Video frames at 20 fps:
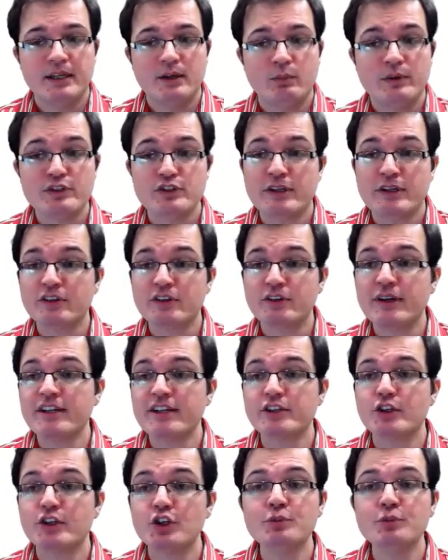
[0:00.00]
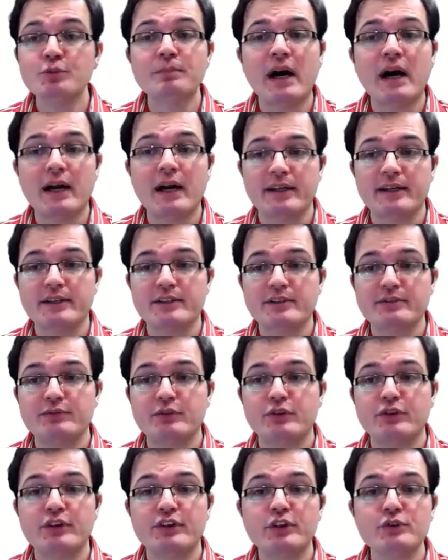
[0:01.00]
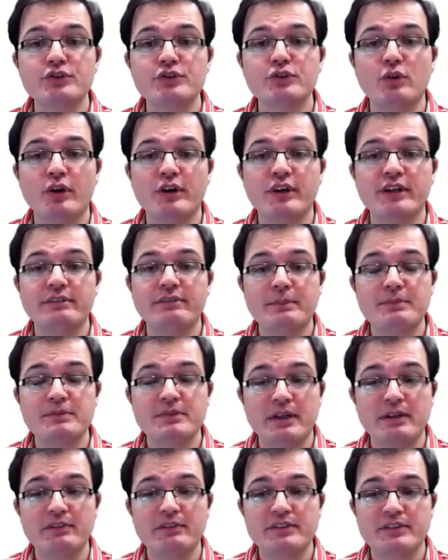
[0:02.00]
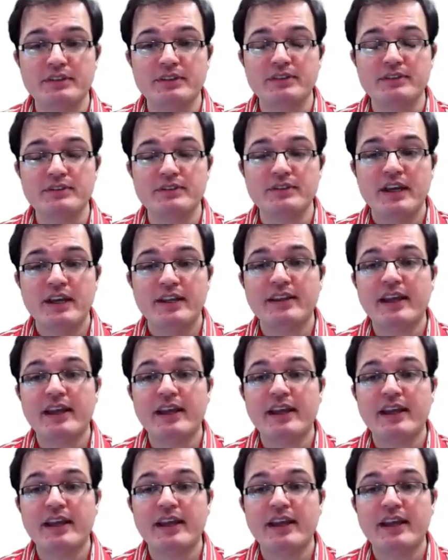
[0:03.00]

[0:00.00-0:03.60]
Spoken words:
which can create a new market for reduced quality web services